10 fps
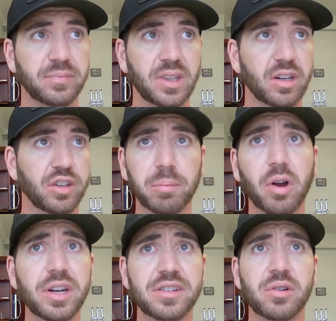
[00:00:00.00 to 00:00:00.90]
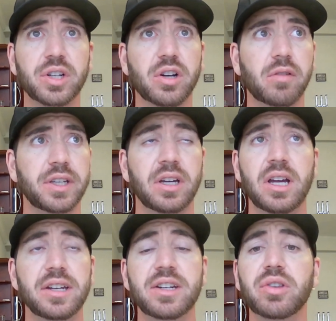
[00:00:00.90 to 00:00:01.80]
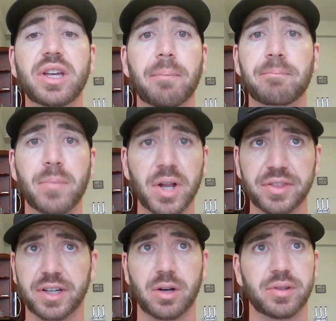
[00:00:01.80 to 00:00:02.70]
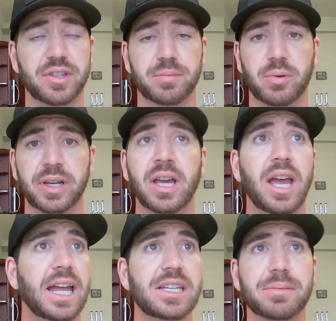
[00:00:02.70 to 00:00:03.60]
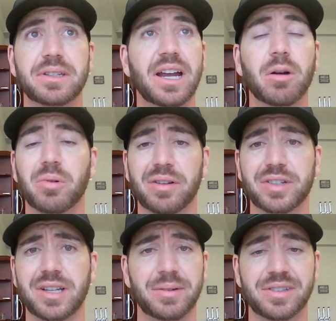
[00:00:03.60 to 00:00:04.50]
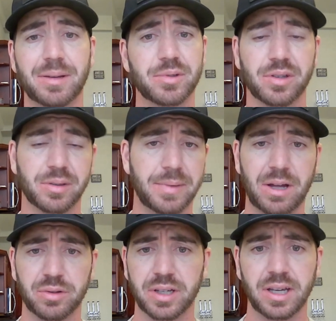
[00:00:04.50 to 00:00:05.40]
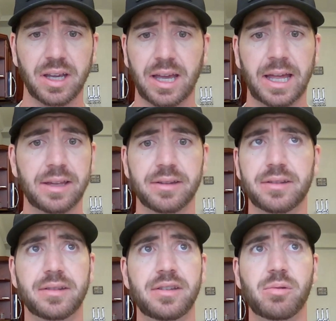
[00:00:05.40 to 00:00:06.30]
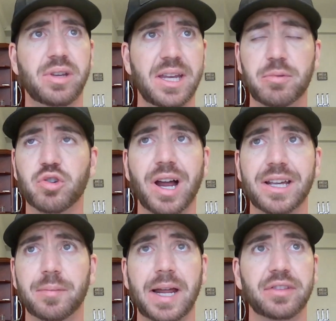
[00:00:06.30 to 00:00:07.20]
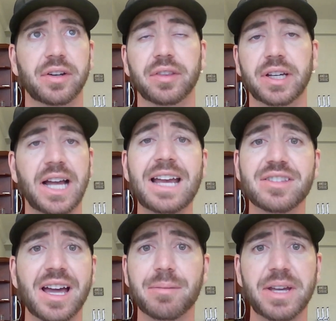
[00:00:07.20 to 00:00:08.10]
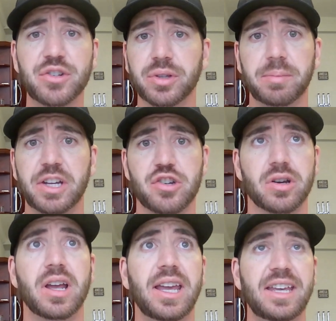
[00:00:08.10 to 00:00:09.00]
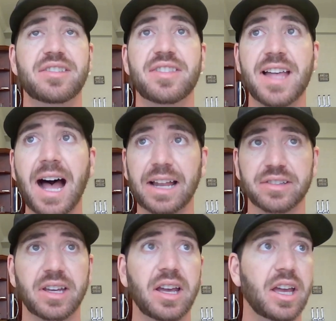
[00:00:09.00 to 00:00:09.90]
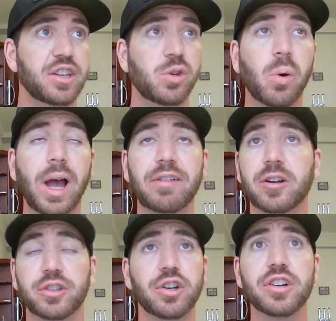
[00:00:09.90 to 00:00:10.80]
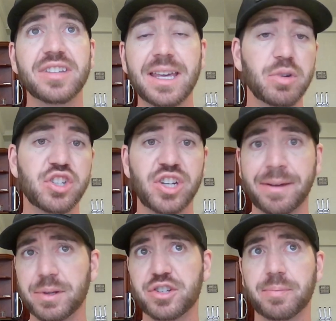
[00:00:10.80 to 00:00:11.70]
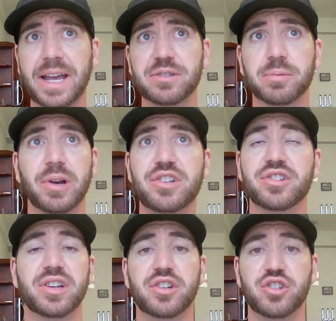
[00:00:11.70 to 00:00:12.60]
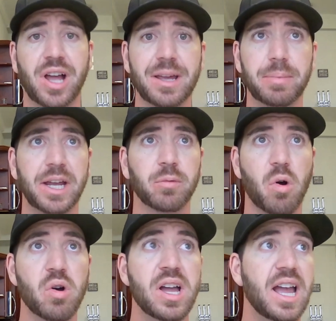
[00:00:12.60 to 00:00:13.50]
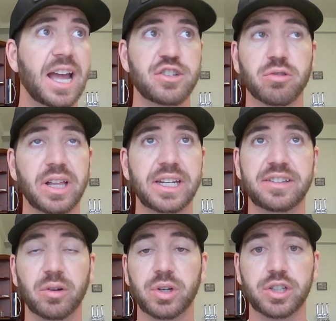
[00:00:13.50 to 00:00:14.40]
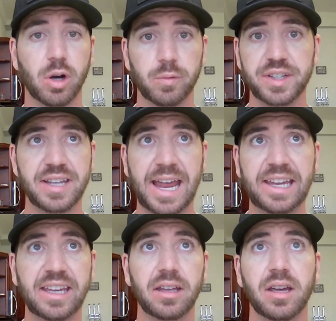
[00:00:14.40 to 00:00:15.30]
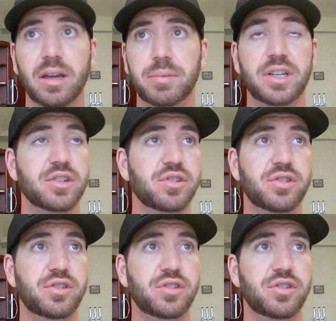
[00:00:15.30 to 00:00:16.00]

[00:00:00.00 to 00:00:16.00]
And you brought in Dylan Covey nearly a month ago at this point, and he's been terrible every time he steps on the mound, and you keep trotting him out there. The guy is not a major league pitcher. He's not. You're a team with championship aspirations and a giant payroll, and you're letting Dylan Covey tank it because